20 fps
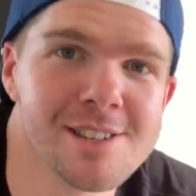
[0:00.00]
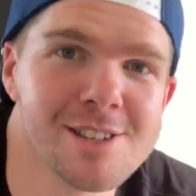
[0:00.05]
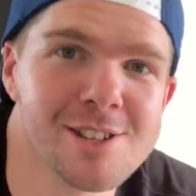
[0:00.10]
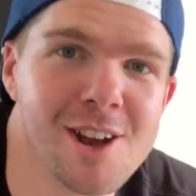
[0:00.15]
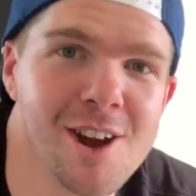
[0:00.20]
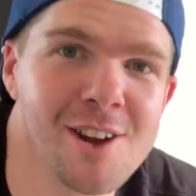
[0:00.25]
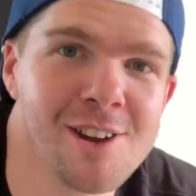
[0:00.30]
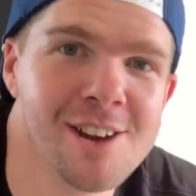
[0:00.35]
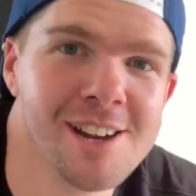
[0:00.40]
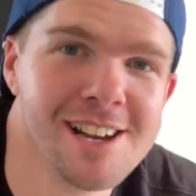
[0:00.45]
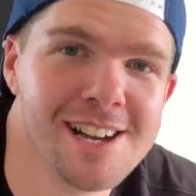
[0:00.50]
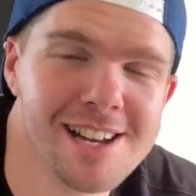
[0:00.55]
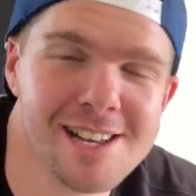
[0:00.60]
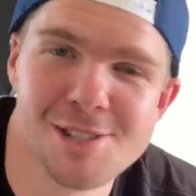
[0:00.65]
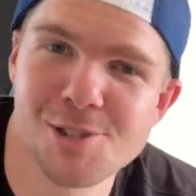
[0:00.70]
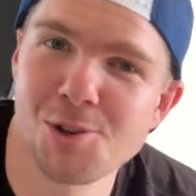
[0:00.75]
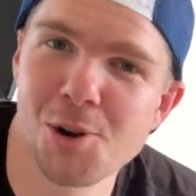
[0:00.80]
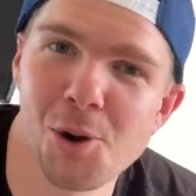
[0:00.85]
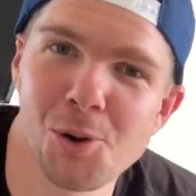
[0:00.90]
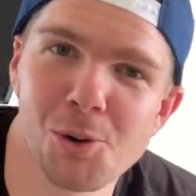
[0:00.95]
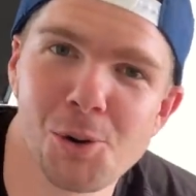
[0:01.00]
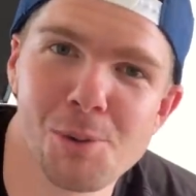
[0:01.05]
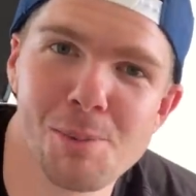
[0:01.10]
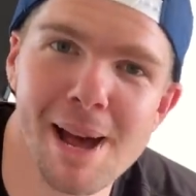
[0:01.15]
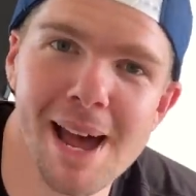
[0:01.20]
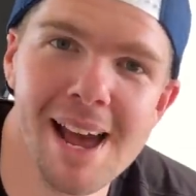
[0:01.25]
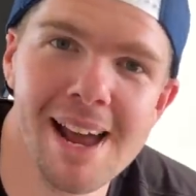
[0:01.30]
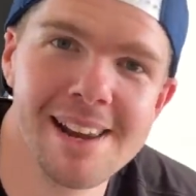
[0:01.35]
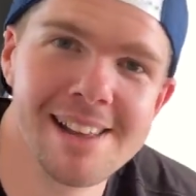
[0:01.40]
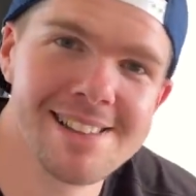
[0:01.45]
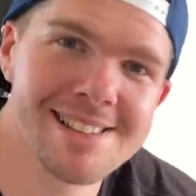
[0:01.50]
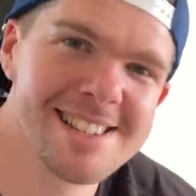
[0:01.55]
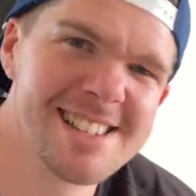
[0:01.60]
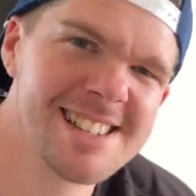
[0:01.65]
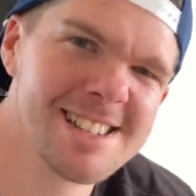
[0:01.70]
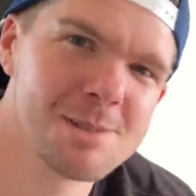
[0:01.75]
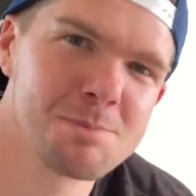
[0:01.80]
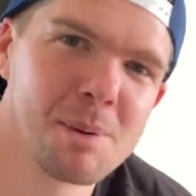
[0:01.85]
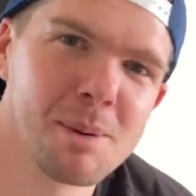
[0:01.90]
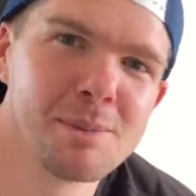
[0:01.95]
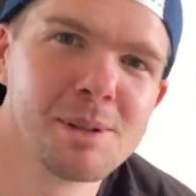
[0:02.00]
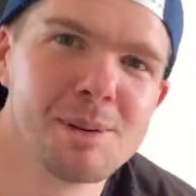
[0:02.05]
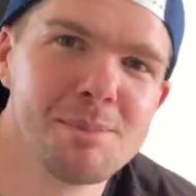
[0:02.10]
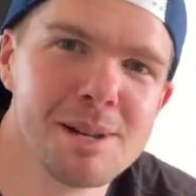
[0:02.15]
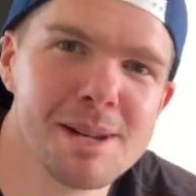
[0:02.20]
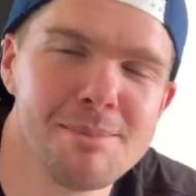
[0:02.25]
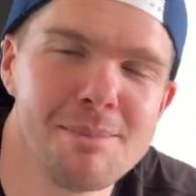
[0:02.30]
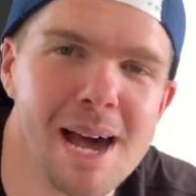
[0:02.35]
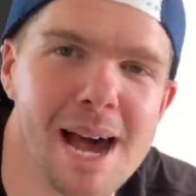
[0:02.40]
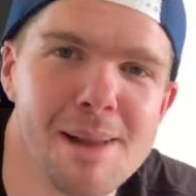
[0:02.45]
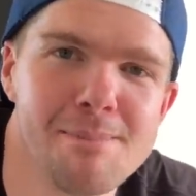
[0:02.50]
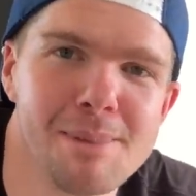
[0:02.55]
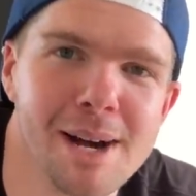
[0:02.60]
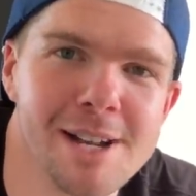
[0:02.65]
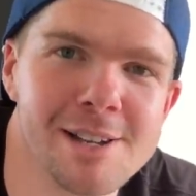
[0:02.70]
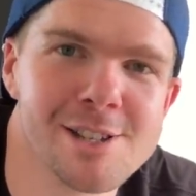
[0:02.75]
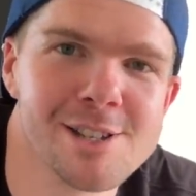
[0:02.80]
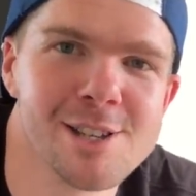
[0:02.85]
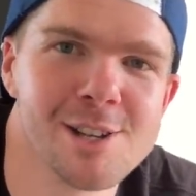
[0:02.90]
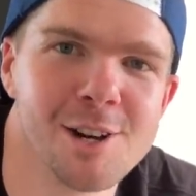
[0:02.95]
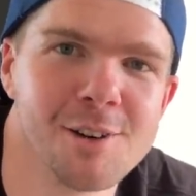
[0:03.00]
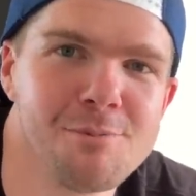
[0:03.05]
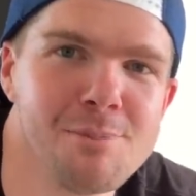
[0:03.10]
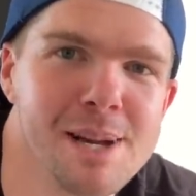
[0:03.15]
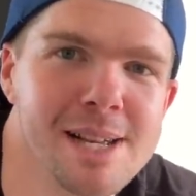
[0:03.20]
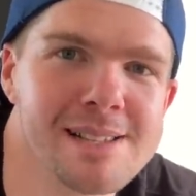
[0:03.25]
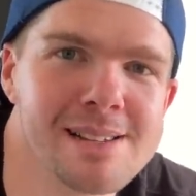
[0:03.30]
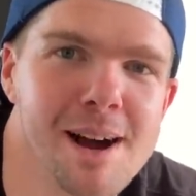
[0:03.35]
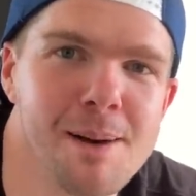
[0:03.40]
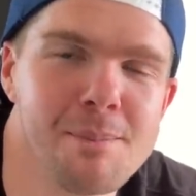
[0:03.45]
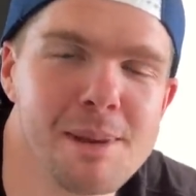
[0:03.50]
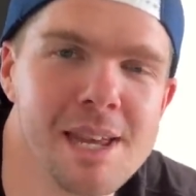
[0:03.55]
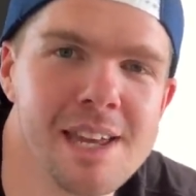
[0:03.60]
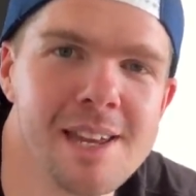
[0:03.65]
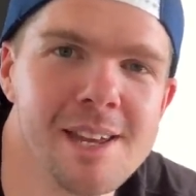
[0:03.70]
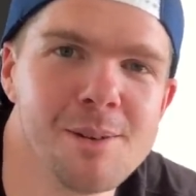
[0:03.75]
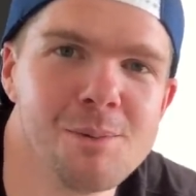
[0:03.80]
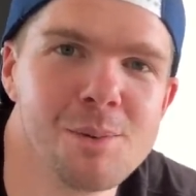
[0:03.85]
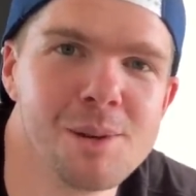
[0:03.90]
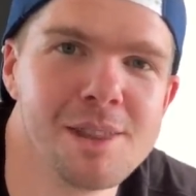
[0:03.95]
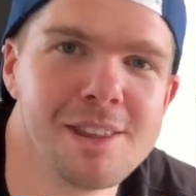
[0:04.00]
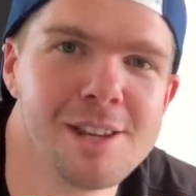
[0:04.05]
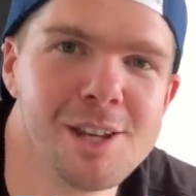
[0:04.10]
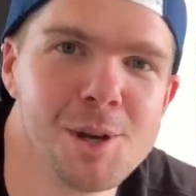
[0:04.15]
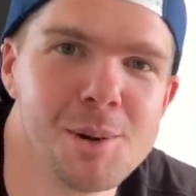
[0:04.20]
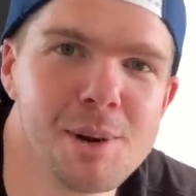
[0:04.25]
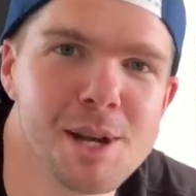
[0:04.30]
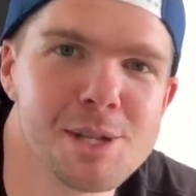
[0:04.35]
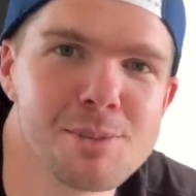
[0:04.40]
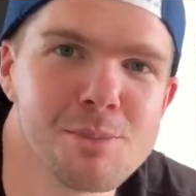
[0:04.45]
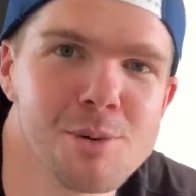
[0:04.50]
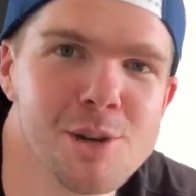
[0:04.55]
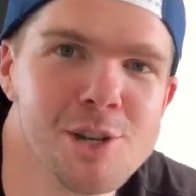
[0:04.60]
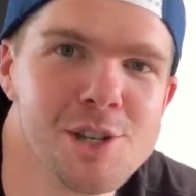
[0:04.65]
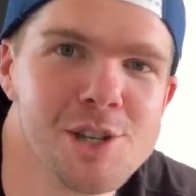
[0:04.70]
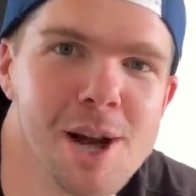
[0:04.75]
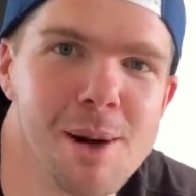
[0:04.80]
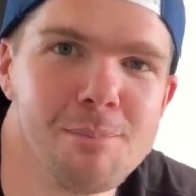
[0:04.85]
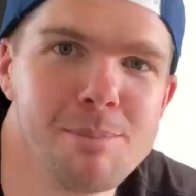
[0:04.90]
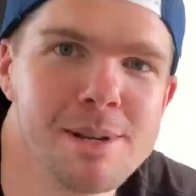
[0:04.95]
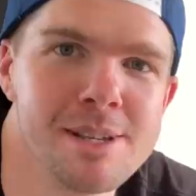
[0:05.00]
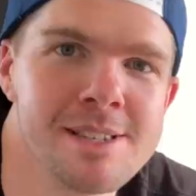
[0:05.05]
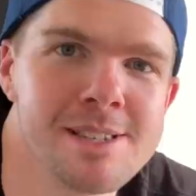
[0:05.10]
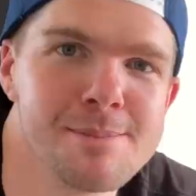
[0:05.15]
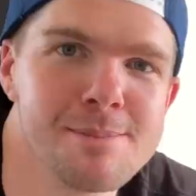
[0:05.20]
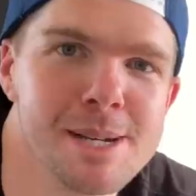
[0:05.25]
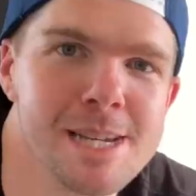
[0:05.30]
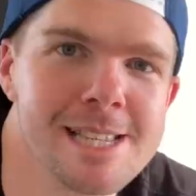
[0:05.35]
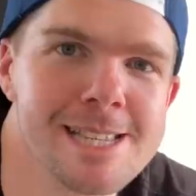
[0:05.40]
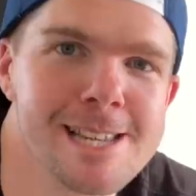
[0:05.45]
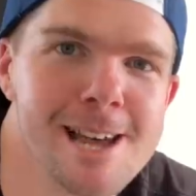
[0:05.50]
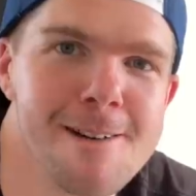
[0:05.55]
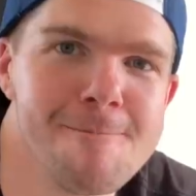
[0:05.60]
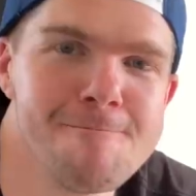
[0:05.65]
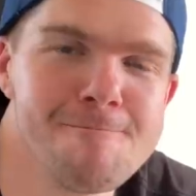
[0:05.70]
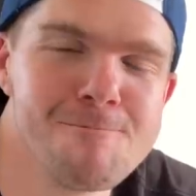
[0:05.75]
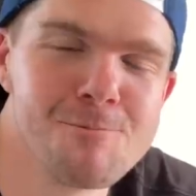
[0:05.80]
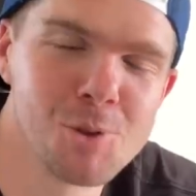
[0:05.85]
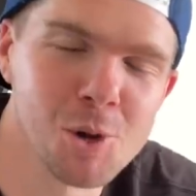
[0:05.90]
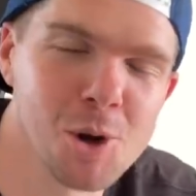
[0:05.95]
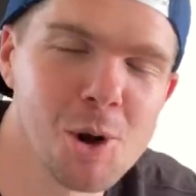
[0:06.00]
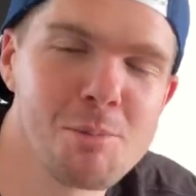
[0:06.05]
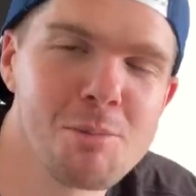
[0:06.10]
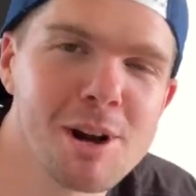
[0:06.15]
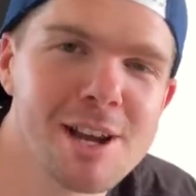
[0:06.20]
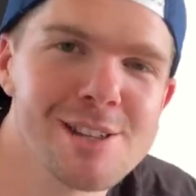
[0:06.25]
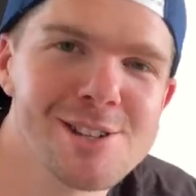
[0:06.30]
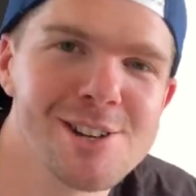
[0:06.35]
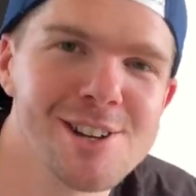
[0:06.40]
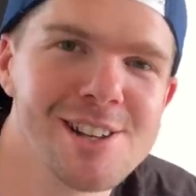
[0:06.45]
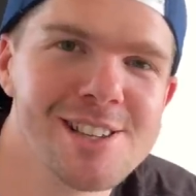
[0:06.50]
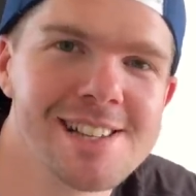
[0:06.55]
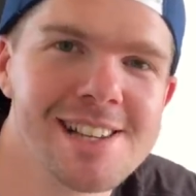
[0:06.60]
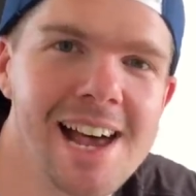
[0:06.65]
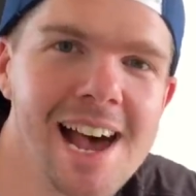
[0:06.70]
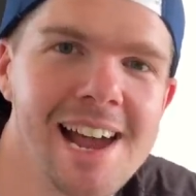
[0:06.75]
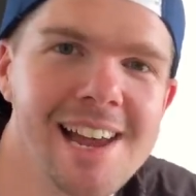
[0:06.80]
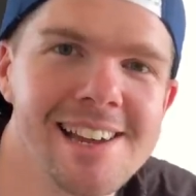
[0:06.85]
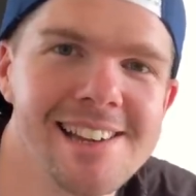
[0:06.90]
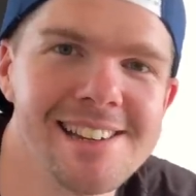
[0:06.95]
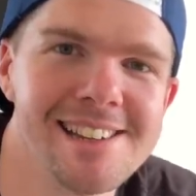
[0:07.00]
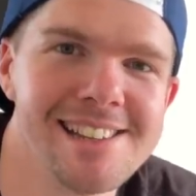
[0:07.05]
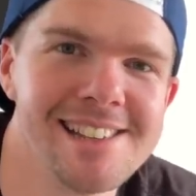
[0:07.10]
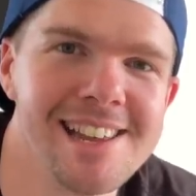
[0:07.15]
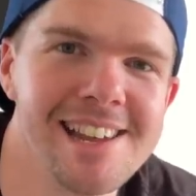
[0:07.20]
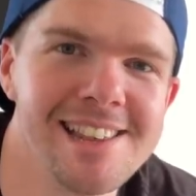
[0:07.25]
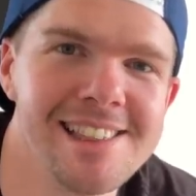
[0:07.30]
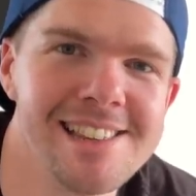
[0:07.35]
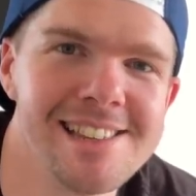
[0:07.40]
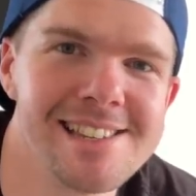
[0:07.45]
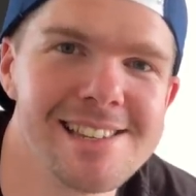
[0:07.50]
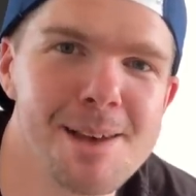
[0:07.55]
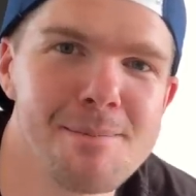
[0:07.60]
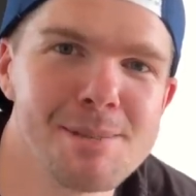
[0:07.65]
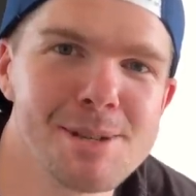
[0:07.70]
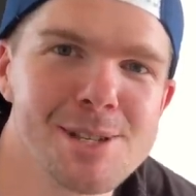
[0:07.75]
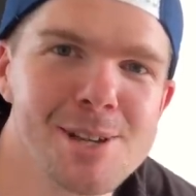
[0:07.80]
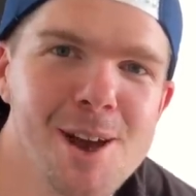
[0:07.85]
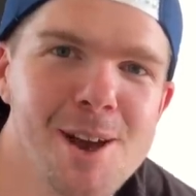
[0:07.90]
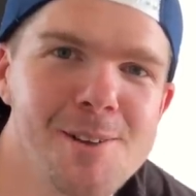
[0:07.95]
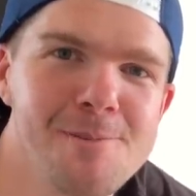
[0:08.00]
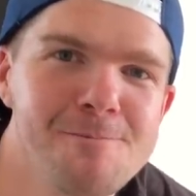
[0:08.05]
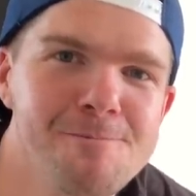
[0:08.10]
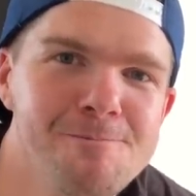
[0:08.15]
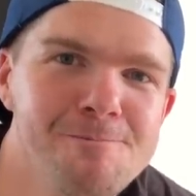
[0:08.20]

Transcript: So it's not all bad. It's just probably been a bad bunch that I've picked up here with the U S print jumpers, but um, thought I'd bring it to you today in, in this episode. Side.